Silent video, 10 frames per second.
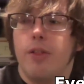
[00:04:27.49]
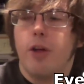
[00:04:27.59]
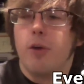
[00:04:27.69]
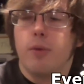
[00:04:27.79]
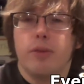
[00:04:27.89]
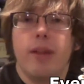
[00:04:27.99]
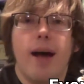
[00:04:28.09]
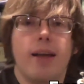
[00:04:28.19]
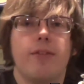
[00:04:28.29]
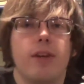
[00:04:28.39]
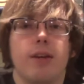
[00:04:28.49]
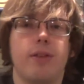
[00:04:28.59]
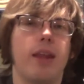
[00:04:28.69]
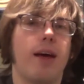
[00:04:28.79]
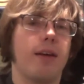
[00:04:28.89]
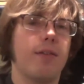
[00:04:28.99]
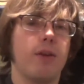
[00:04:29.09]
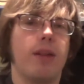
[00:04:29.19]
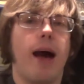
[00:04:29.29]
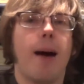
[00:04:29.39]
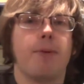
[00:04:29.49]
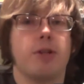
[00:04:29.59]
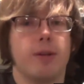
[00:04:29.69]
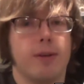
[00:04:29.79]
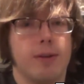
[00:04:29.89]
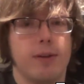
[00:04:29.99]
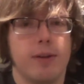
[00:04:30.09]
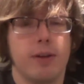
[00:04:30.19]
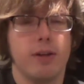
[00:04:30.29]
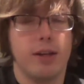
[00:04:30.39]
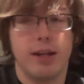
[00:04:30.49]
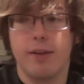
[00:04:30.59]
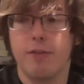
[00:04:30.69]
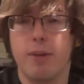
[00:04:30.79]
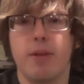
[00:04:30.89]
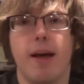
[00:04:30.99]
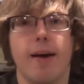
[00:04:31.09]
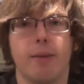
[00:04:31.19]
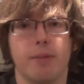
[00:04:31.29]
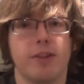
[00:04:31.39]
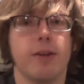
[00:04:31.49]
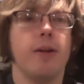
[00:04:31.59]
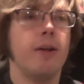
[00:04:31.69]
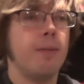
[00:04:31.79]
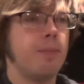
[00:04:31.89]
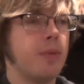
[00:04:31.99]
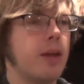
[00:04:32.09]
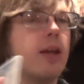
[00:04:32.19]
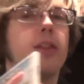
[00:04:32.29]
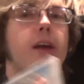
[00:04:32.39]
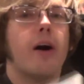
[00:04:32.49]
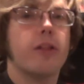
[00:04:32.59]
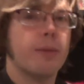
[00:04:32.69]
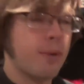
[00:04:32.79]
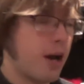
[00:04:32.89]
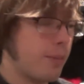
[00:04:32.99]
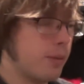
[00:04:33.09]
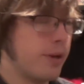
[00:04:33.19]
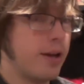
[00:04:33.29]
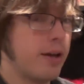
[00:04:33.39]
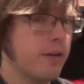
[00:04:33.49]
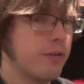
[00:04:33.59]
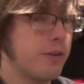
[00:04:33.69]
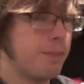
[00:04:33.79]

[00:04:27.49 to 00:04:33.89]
they'll not even give you the option to give them the items. The other problem I have